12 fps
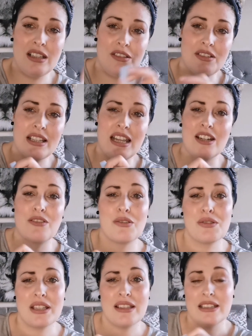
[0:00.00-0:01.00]
It looks kind of
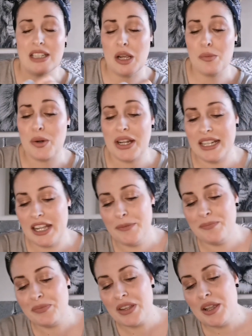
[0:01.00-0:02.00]
gross in the tub right now.
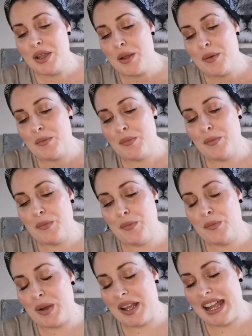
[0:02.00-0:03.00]

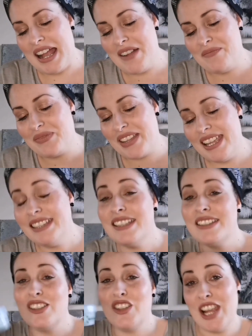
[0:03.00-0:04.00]
But it
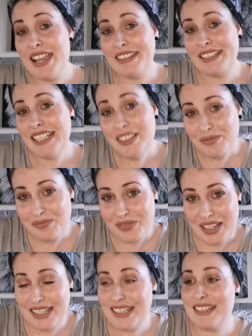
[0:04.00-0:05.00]
is a jelly.
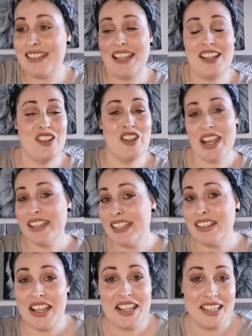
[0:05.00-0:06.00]
It is like a
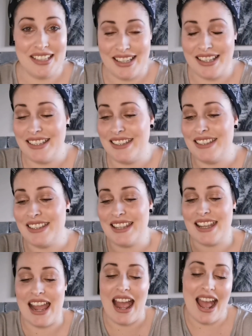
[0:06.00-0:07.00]
jelly-like
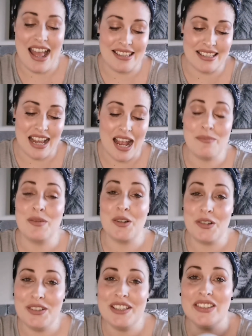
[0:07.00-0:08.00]
consistency, and I'm not
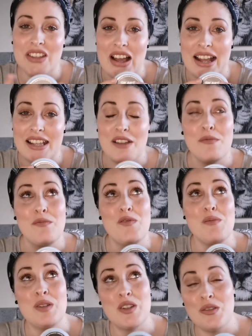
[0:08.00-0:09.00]
going to lie, the
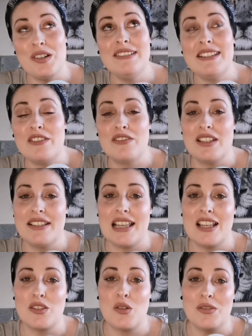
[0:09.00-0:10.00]
majority of this
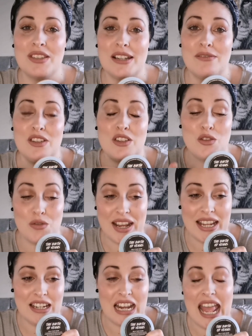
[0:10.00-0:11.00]
has gone down the
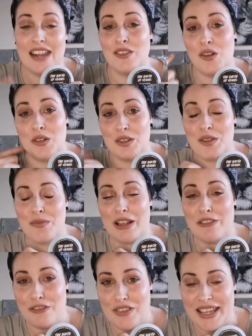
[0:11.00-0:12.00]
drain and not onto my
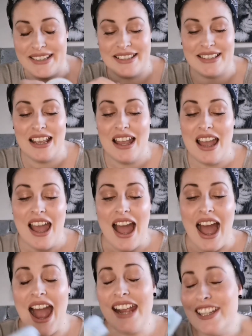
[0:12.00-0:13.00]
face.
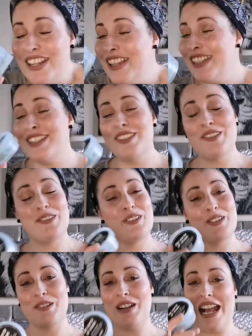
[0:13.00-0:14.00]
I just don't
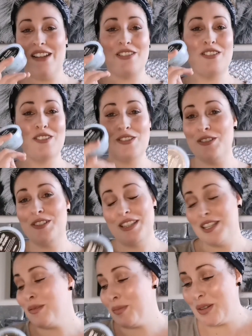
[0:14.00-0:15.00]
know how you use
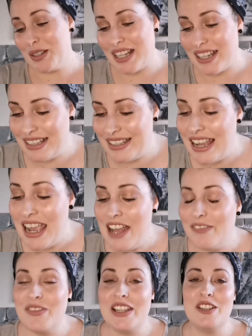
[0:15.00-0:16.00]
these products.
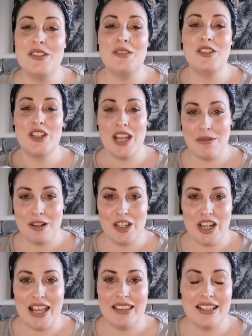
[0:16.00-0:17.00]
They do the shower
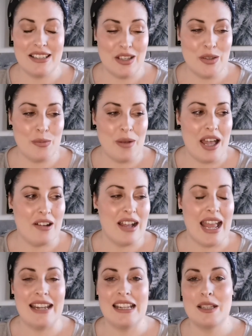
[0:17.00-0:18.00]
jellies as well,
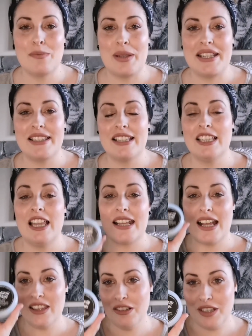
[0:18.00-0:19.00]
and it is basically like
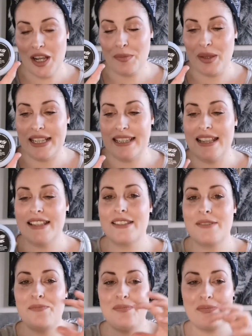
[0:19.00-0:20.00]
a little tub like this,
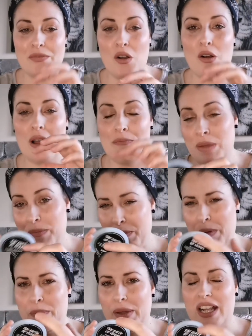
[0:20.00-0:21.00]
maybe a
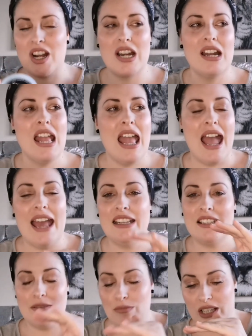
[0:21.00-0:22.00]
bit bigger, and
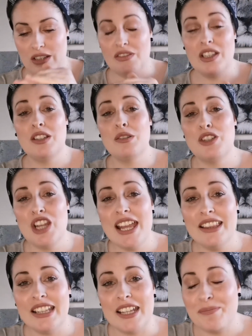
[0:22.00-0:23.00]
it's just of a little
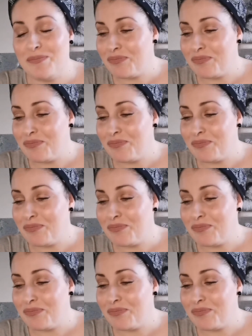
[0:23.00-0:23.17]
jelly.